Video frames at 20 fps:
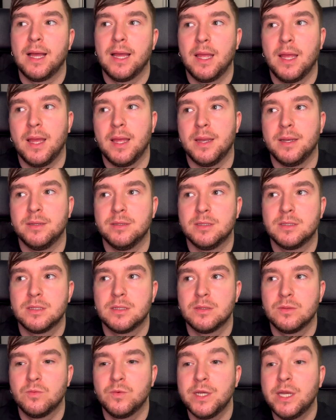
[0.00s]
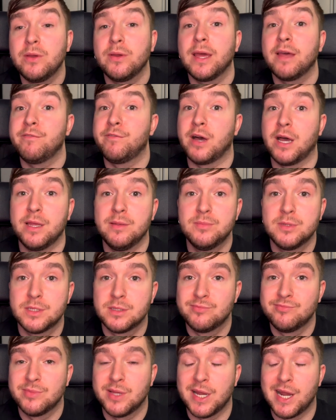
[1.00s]
And we do get vibes,
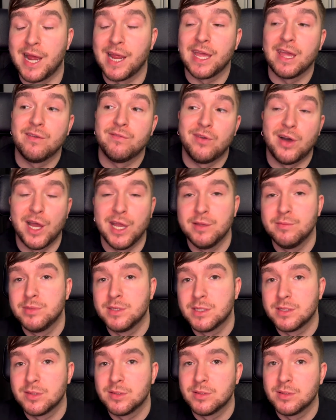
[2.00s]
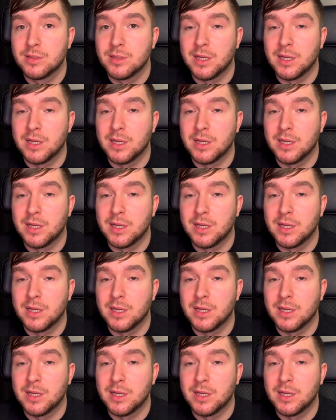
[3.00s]
and I get vibes,